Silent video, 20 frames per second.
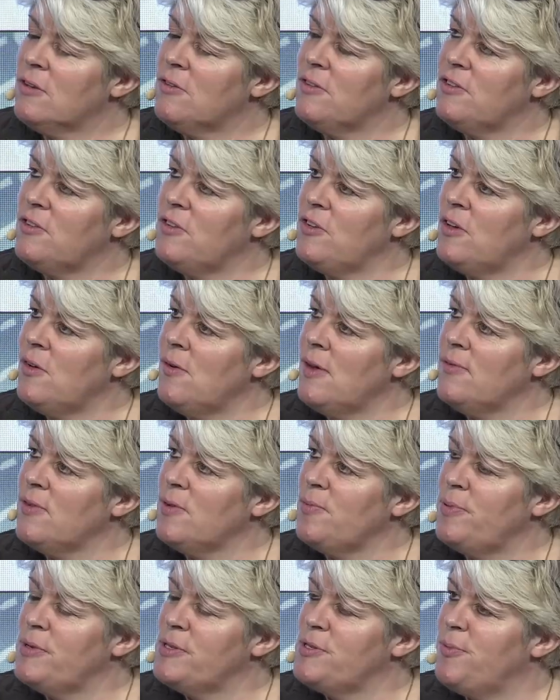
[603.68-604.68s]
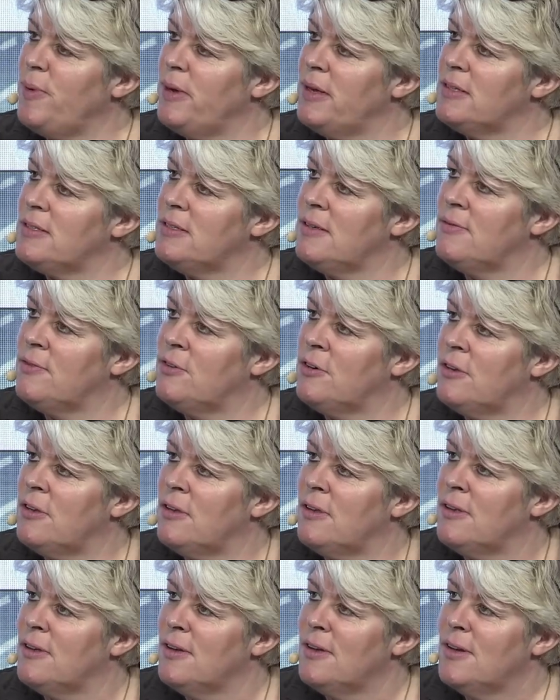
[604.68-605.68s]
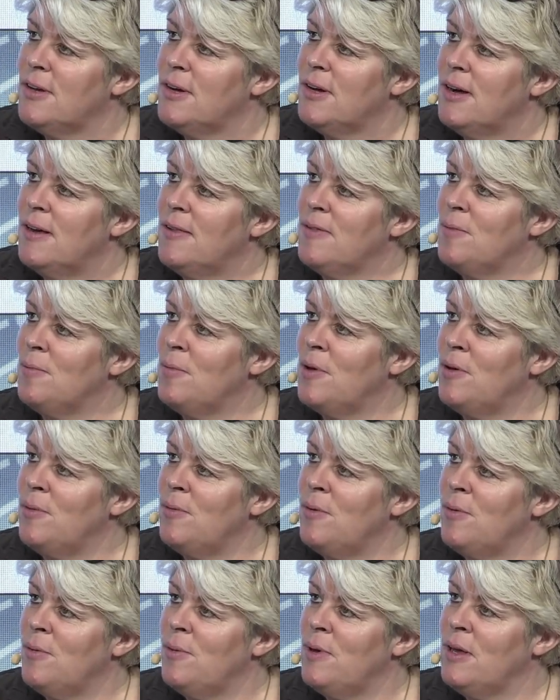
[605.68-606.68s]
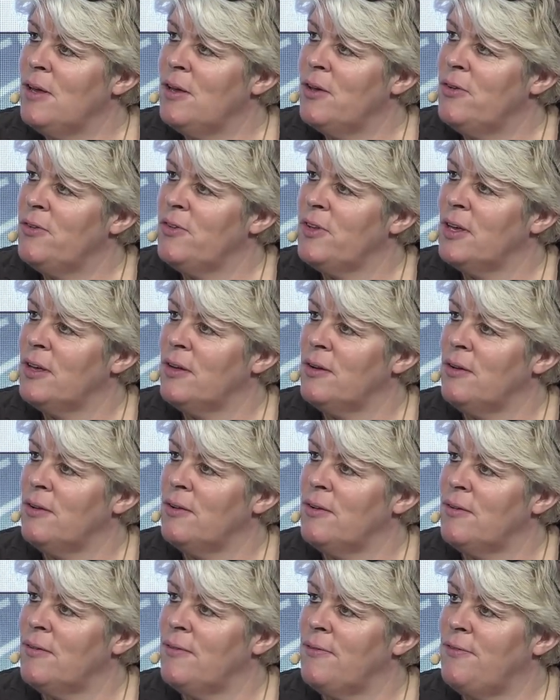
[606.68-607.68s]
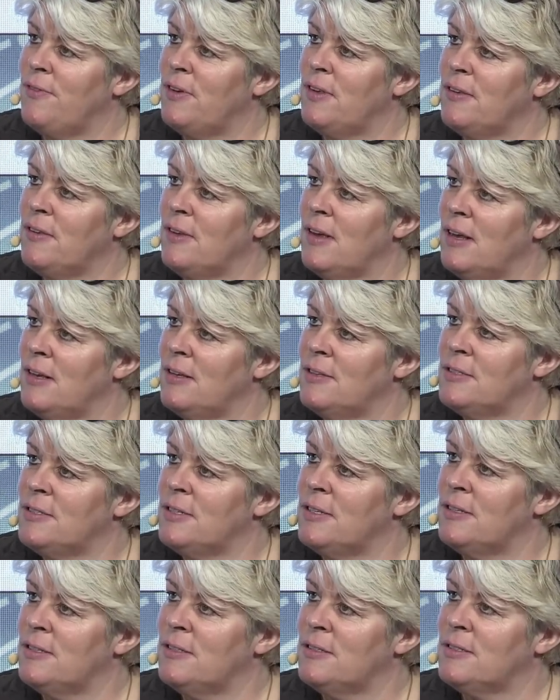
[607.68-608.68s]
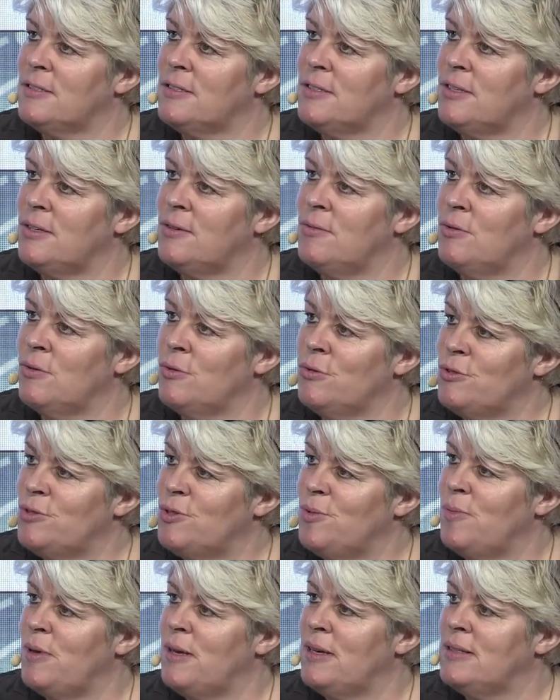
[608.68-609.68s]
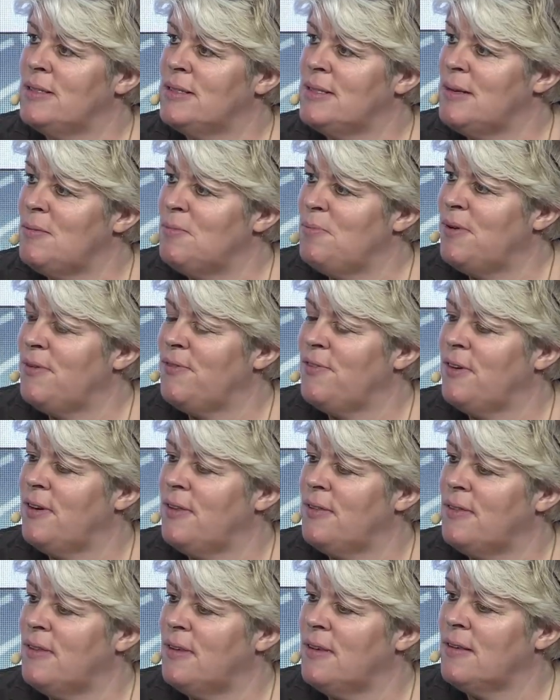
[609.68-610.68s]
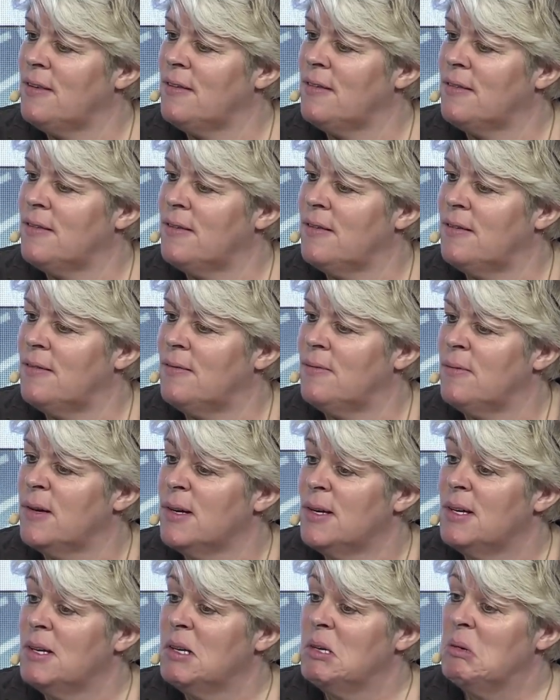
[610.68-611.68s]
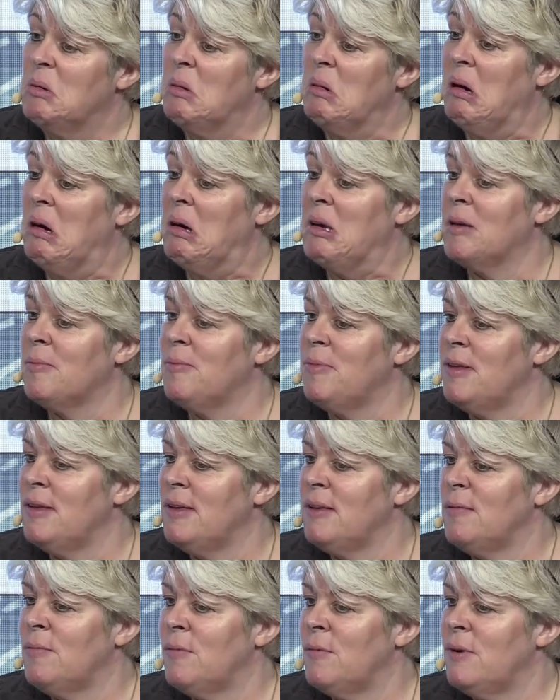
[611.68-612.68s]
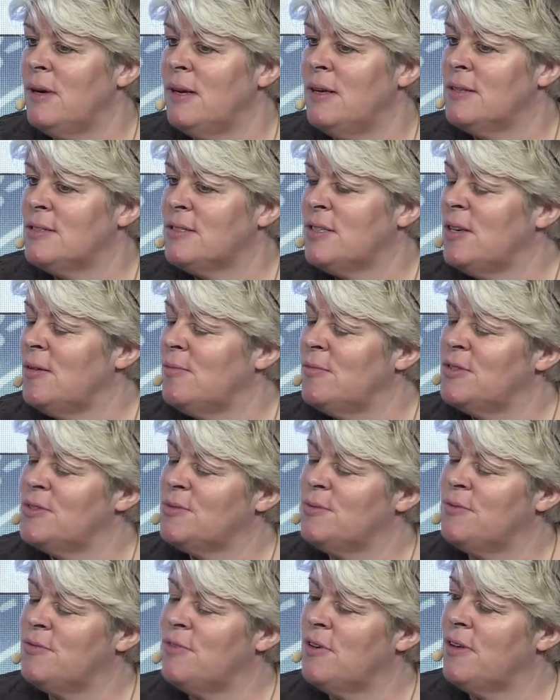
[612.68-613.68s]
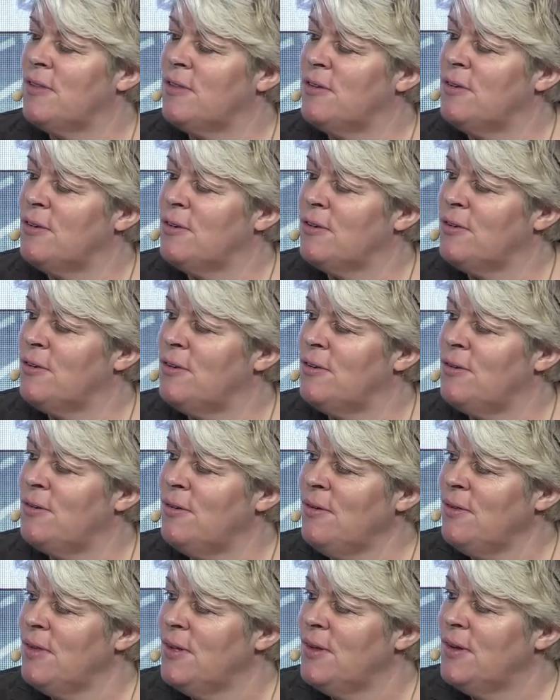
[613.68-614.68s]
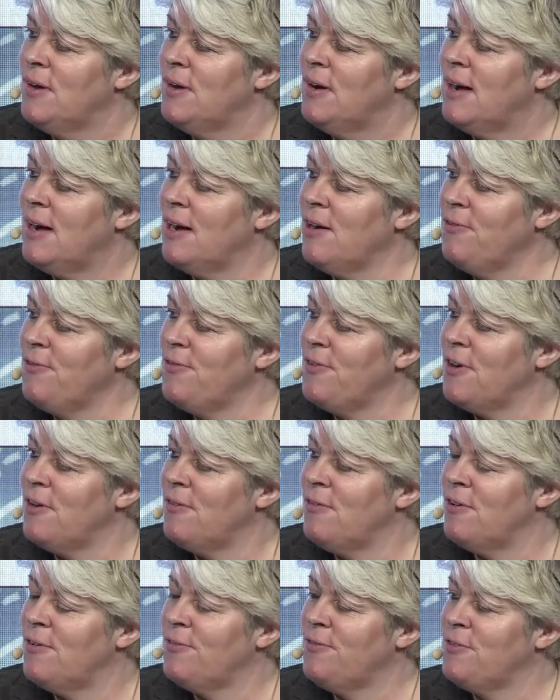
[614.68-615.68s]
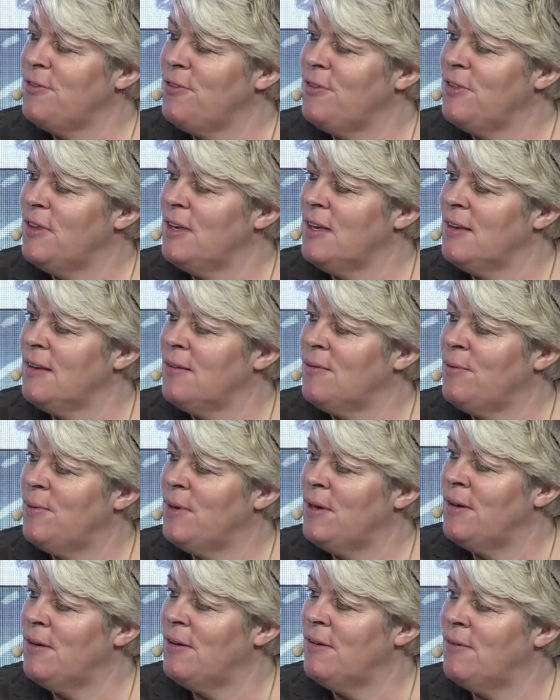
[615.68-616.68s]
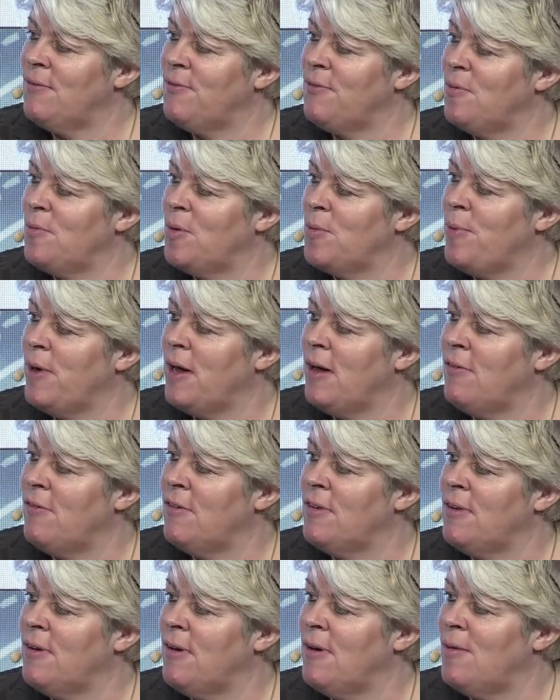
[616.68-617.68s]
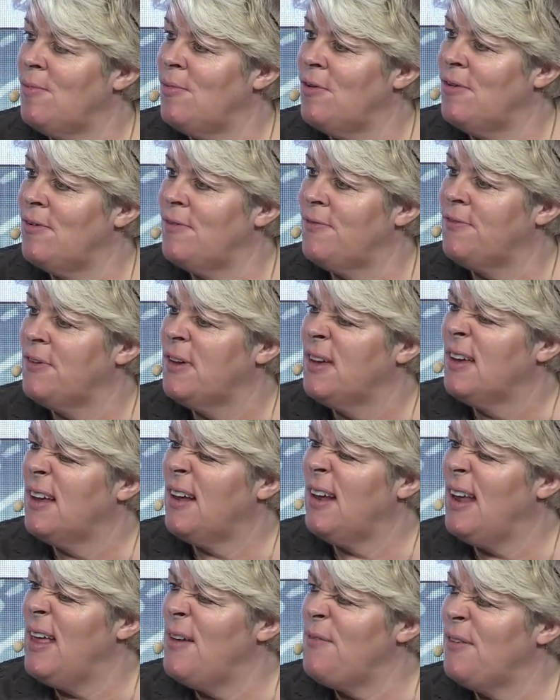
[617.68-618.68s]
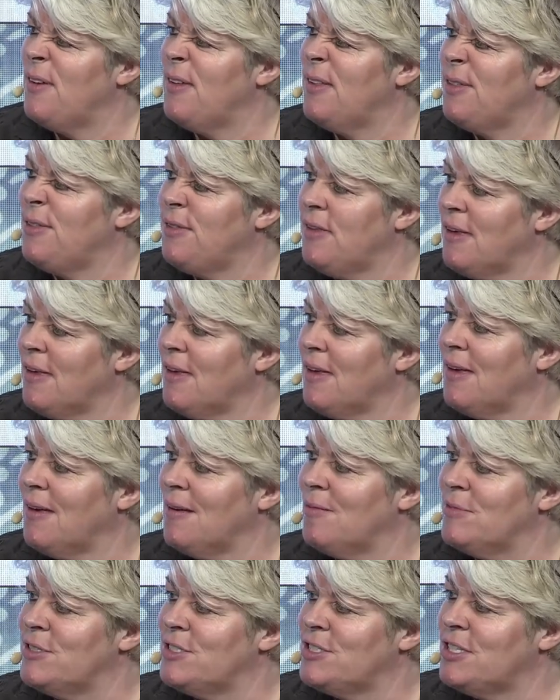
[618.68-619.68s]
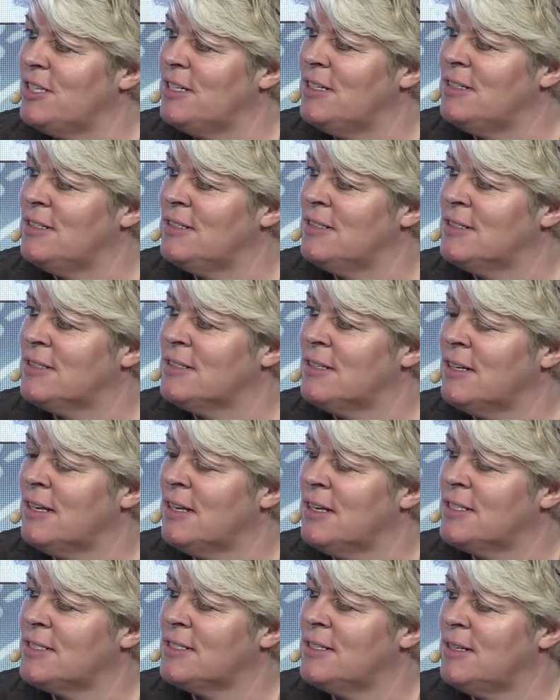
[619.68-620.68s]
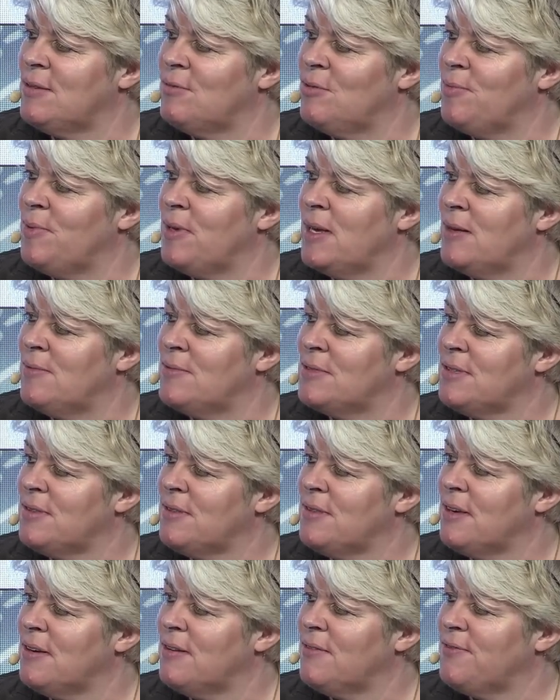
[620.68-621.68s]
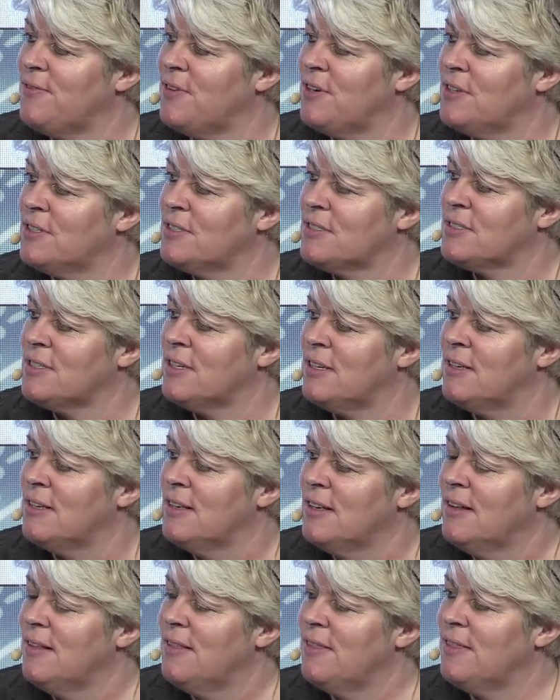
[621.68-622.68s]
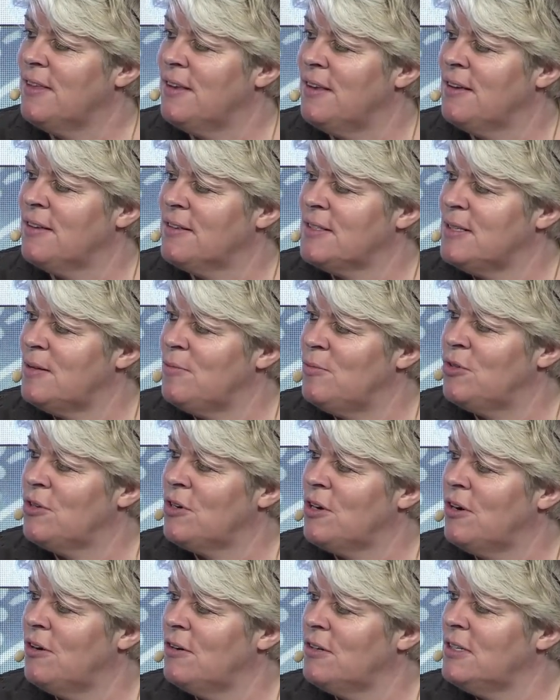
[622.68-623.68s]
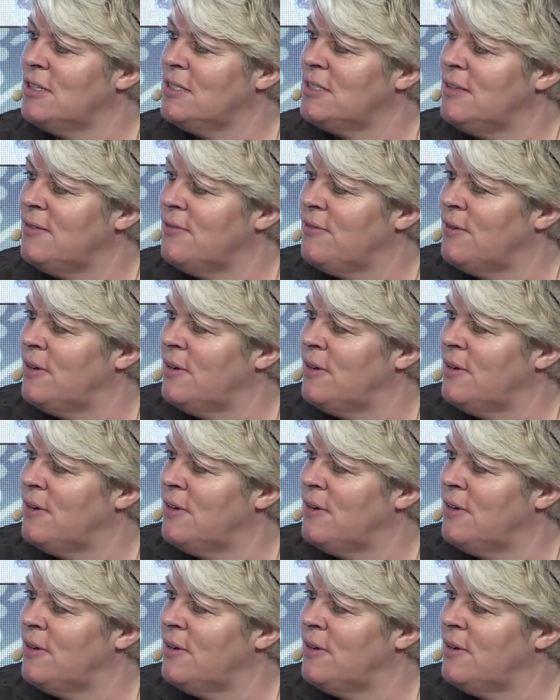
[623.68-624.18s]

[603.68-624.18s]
Chris, do you have a perspective on, at the moment we're using a lot of intelligence to automate, simplify things that arguably we as humans would rather not do. How far off do you think we are from a paradigm of clever thinking machines that actually will be able to think faster than us in more cognitive